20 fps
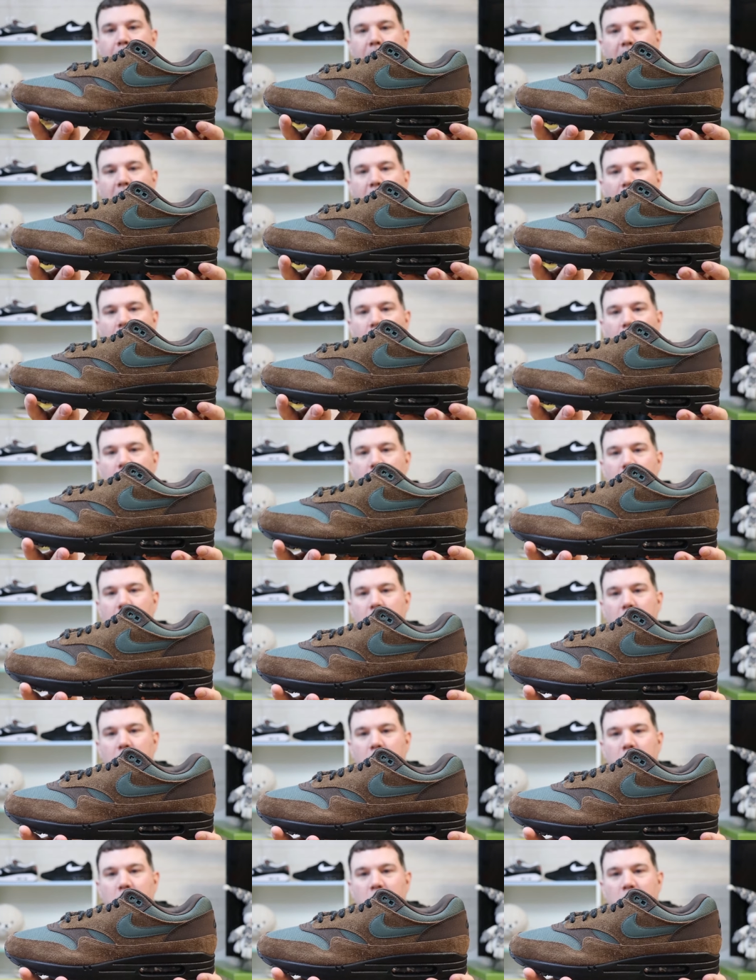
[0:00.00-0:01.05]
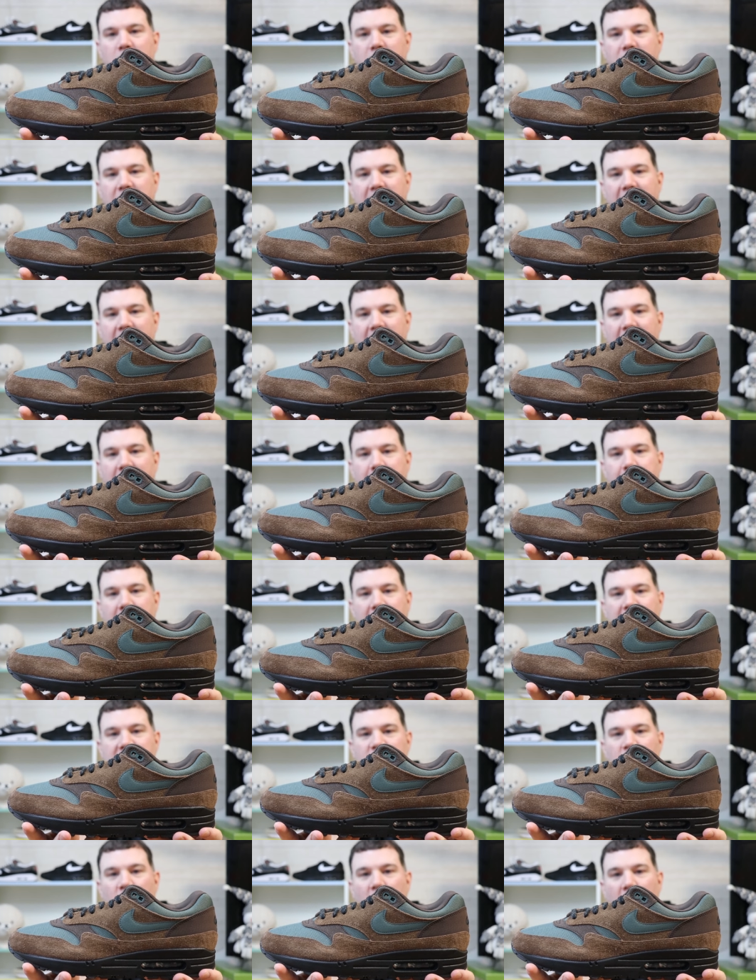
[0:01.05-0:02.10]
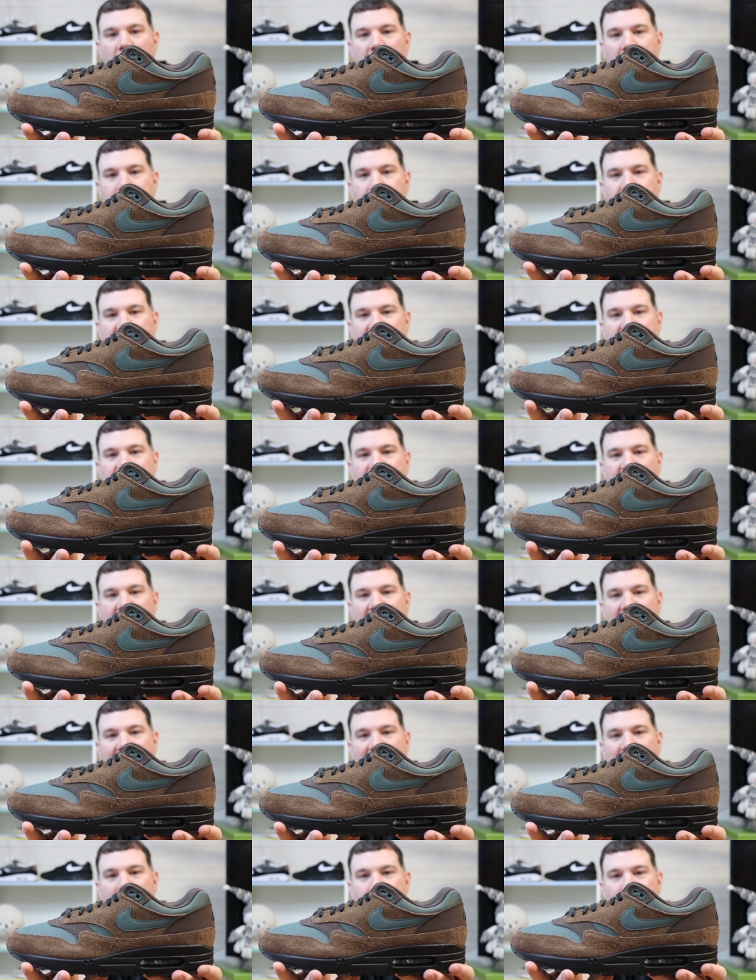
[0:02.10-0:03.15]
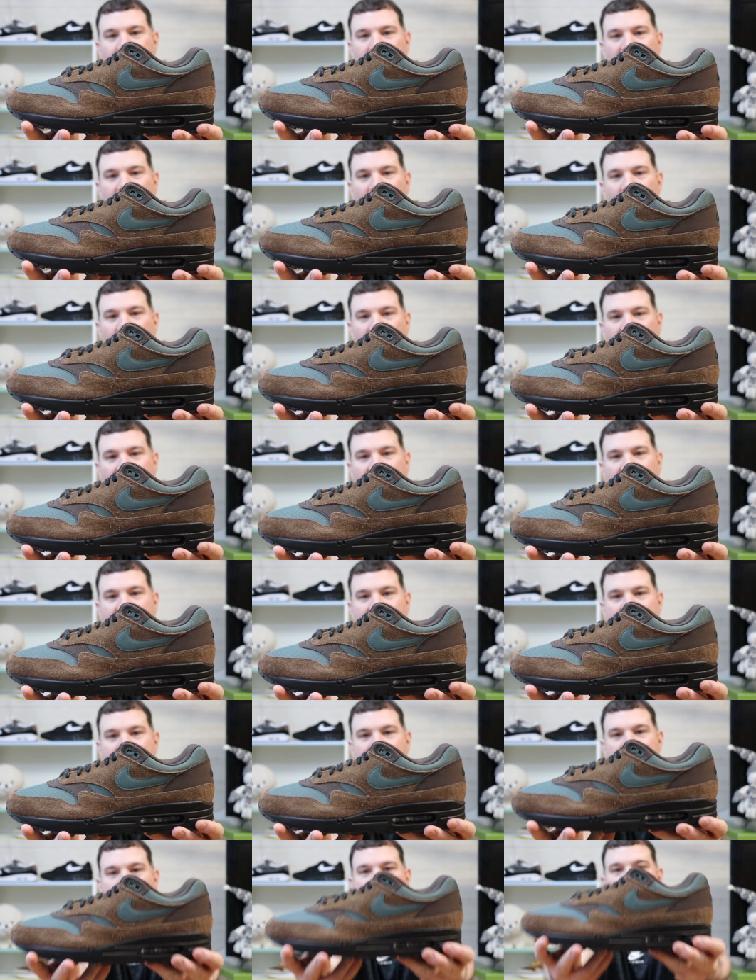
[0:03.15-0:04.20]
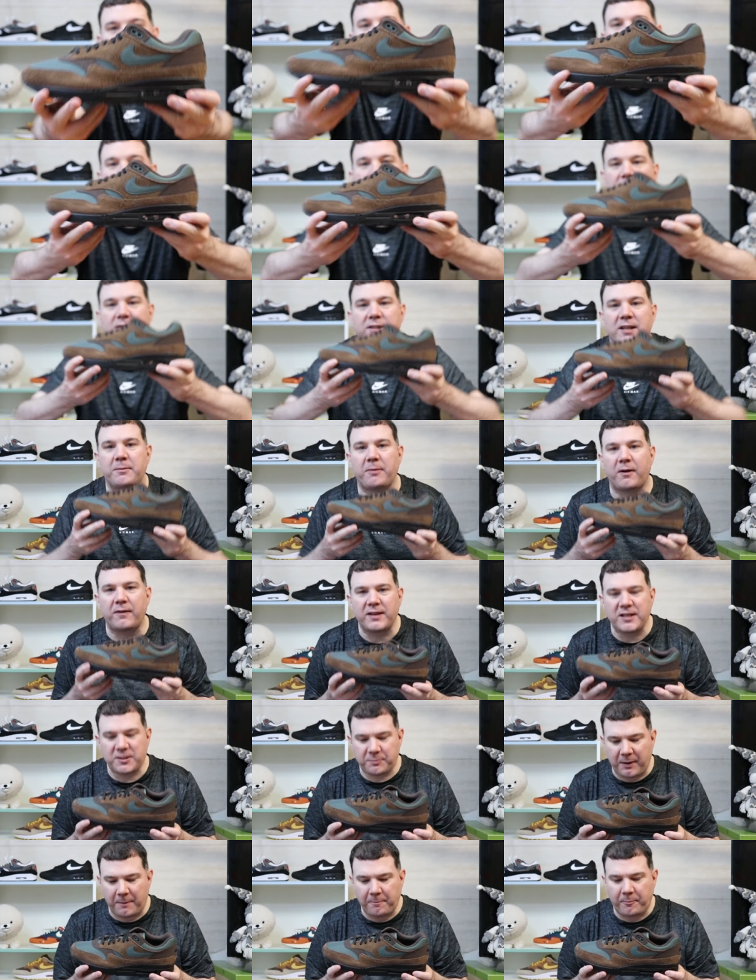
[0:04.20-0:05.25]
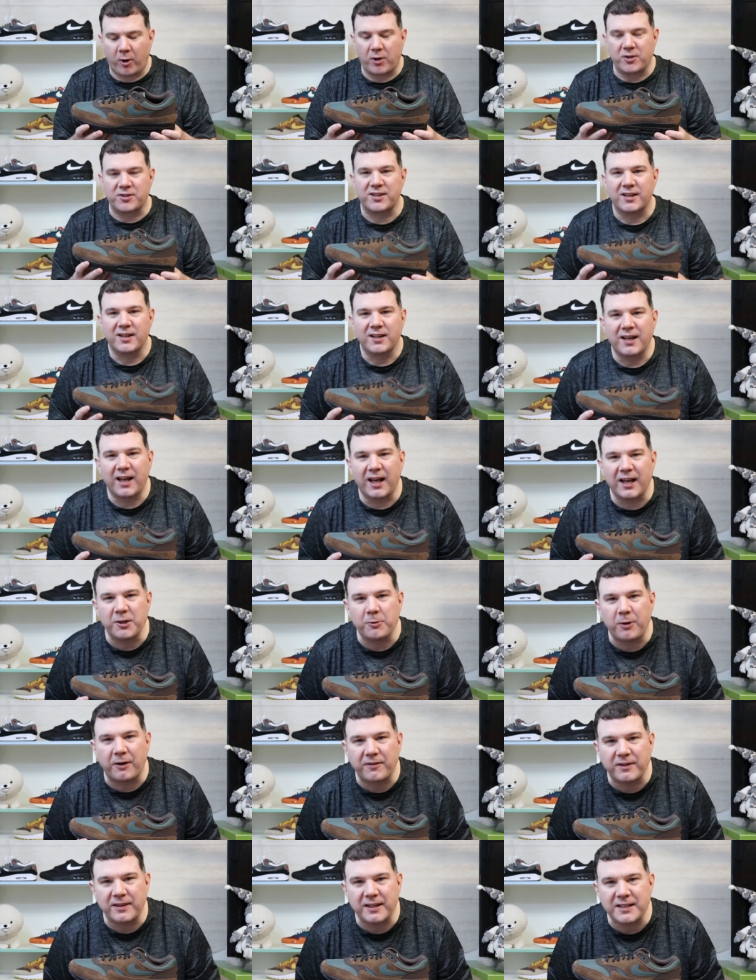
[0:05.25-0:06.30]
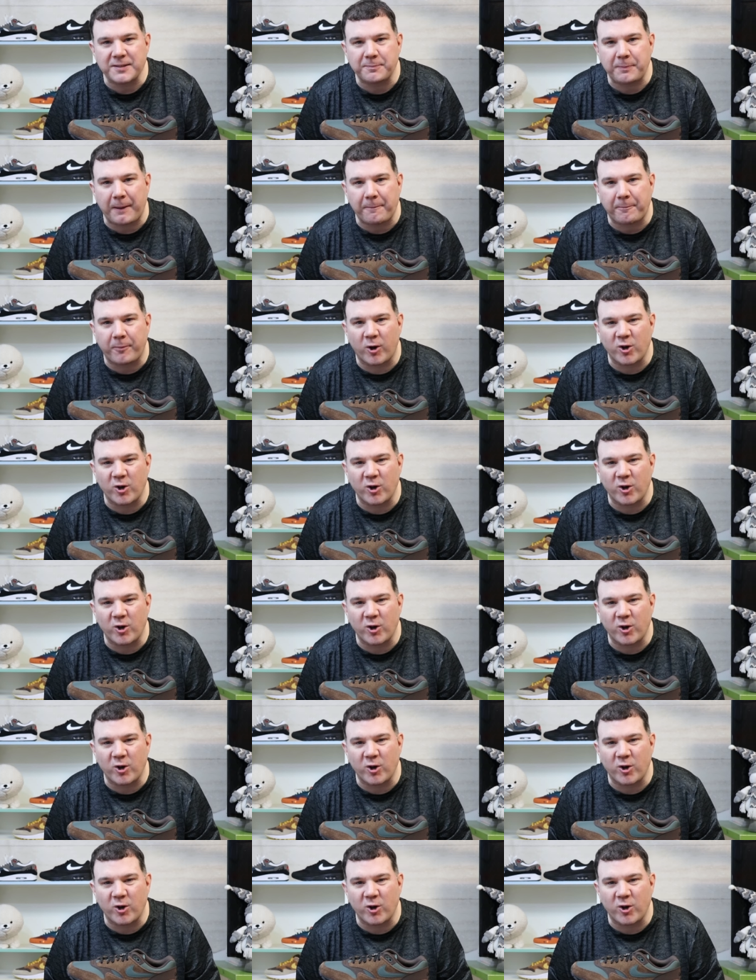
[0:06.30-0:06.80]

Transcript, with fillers: Boom! The Air Max 1 beef and broccoli. What are you saying about these bad boys? Are you having these bad